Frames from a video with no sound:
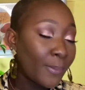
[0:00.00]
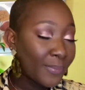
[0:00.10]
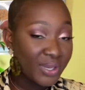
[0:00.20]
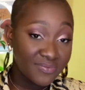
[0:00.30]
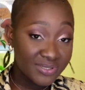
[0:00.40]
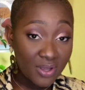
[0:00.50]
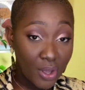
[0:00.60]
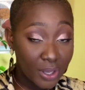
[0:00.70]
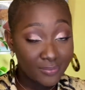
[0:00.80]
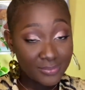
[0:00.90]
But if it's
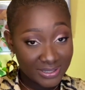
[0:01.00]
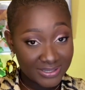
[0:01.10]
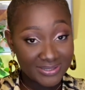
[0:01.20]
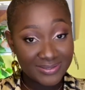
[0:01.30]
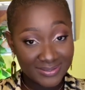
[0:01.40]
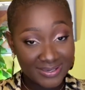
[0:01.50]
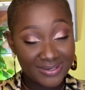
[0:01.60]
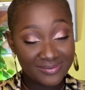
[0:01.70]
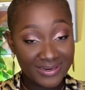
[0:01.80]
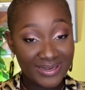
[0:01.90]
not, let's
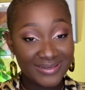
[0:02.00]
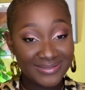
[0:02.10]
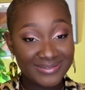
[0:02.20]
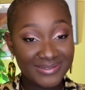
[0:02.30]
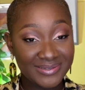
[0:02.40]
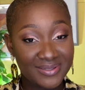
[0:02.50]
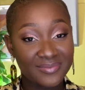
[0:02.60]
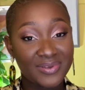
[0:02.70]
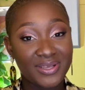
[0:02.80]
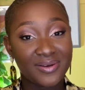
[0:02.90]
get right into the
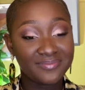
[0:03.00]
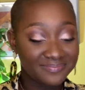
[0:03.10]
video.